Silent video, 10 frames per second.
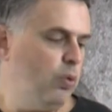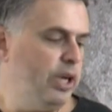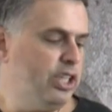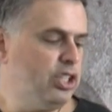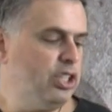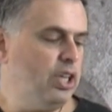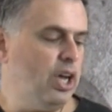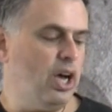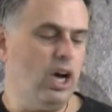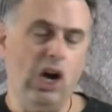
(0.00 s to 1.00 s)
which
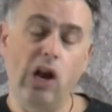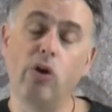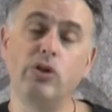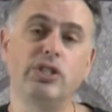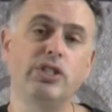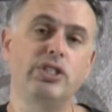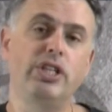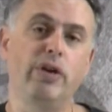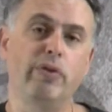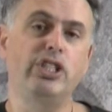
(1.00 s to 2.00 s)
closes
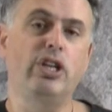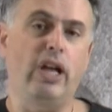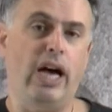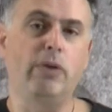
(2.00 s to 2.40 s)
the original